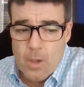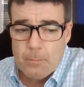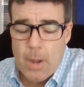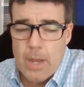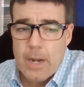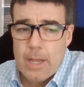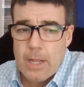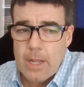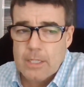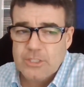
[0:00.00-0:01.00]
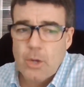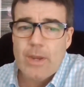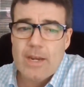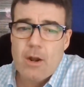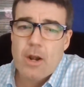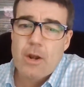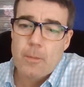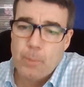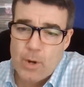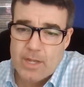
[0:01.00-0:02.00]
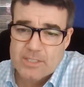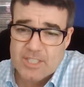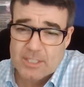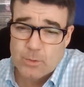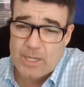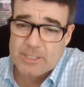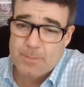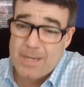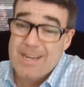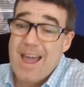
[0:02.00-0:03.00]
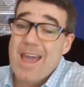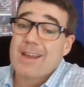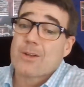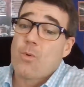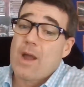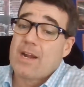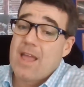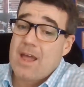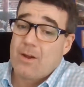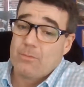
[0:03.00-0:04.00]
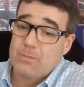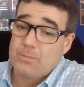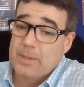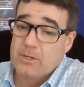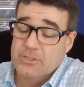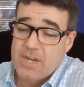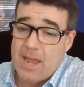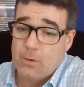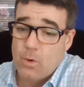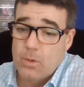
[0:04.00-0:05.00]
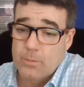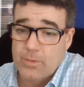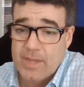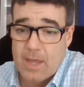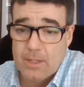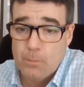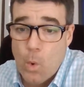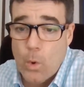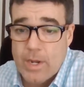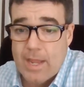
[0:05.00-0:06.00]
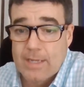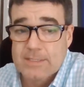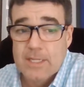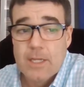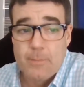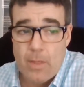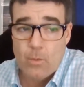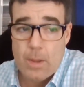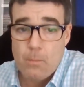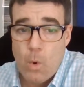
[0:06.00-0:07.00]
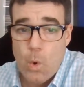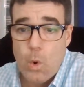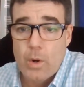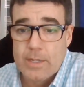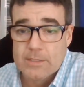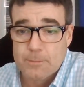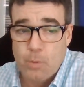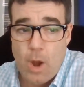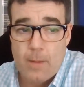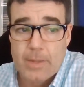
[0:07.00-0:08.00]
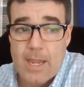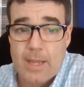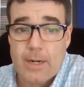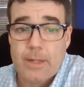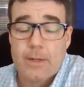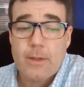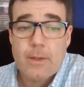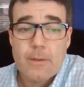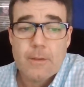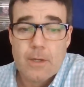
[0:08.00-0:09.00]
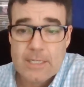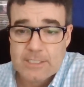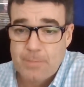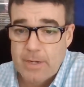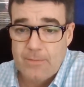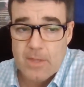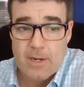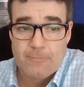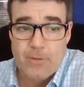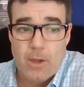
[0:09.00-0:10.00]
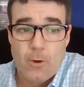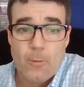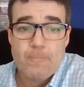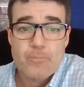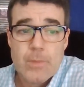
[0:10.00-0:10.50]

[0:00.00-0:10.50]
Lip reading: But so he inherited a pretty good situation, but not quite how Peterson had it rolling with the Kellen Moore days. And by the way, Moore is a prime candidate. He's been in the NFL.